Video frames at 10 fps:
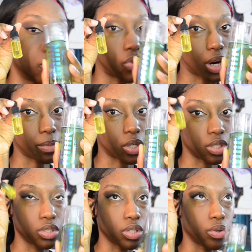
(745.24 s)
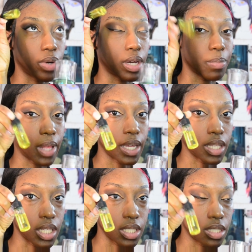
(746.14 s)
Primer. So I
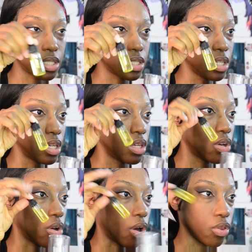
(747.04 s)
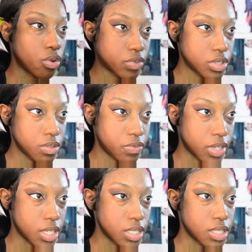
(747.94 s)
applied this all over to the
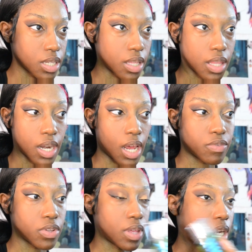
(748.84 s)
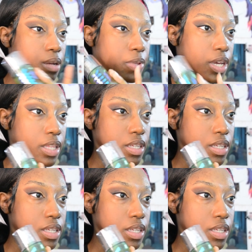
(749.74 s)
face, and then after that I applied